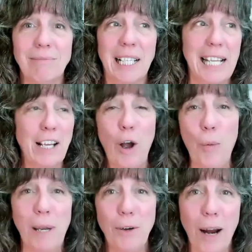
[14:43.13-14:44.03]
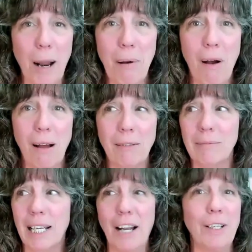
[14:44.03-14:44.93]
and they call me Grandpa,
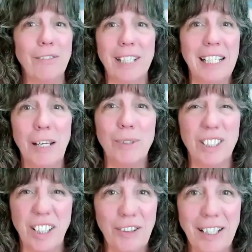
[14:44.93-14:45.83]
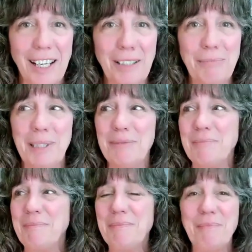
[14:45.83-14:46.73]
and I don't even think he was 30 yet,
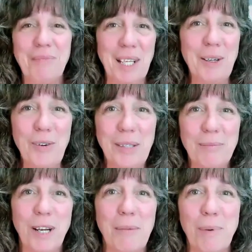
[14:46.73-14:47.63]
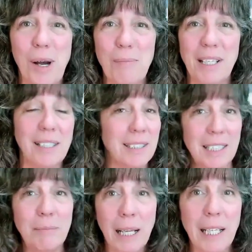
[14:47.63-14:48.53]
but they called him Grandpa because
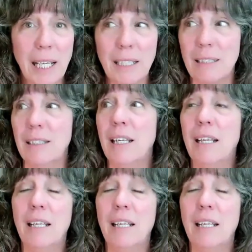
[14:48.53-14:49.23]
he'd been in and